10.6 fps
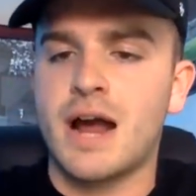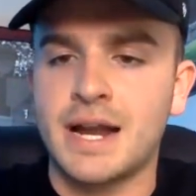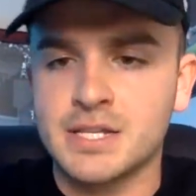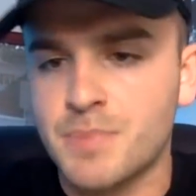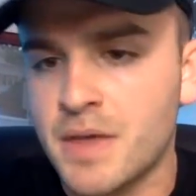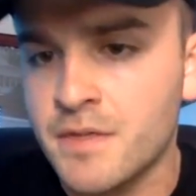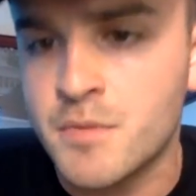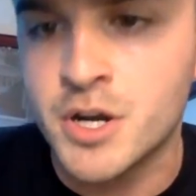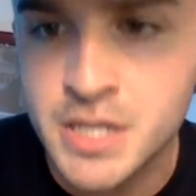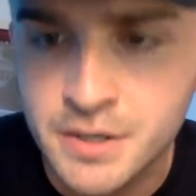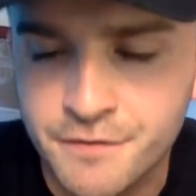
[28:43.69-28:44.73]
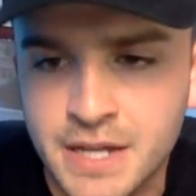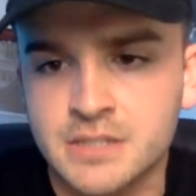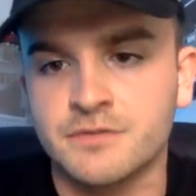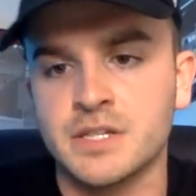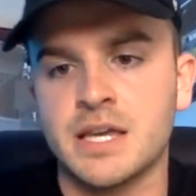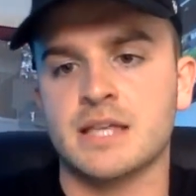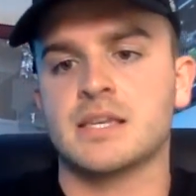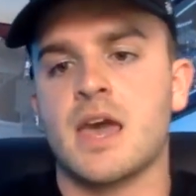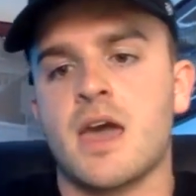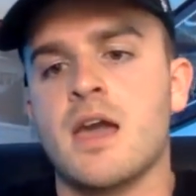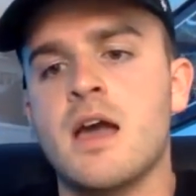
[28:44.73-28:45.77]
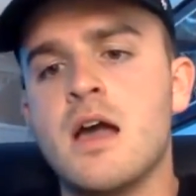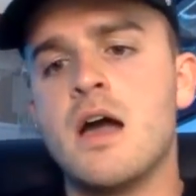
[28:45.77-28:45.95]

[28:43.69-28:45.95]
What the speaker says: how to spend the money effectively, SK.